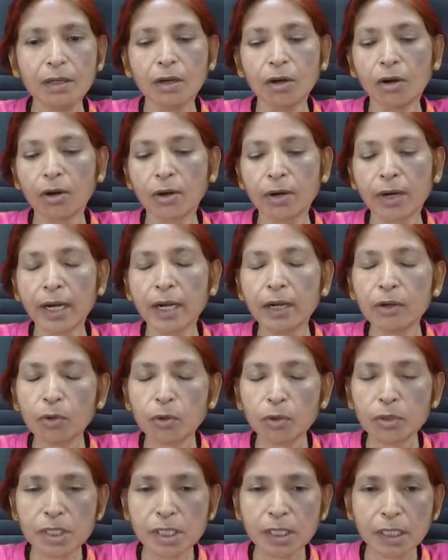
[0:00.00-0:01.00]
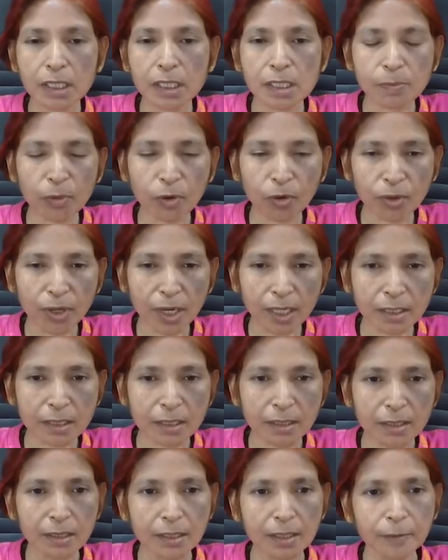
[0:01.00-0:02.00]
or heterogeneous
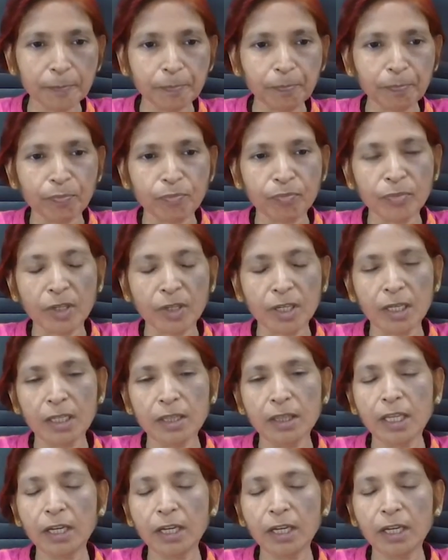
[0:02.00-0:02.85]
product.